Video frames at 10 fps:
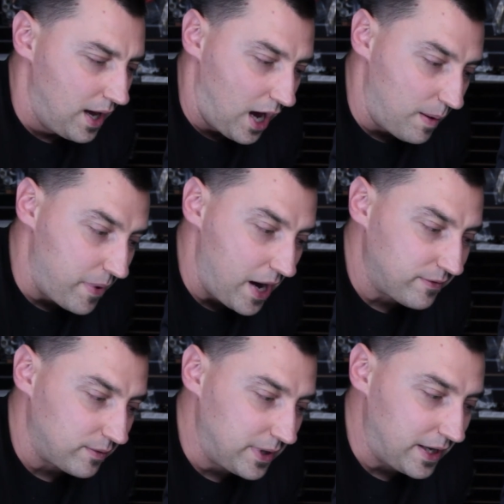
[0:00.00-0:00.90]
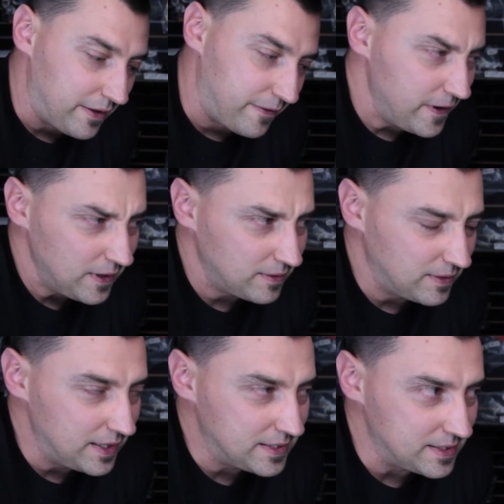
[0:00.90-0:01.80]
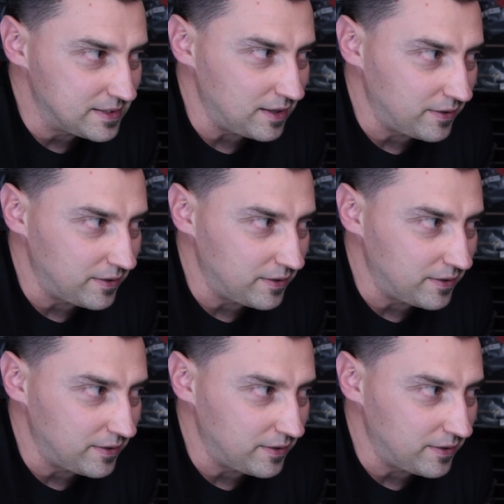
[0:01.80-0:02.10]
Apart from that, I think this is it.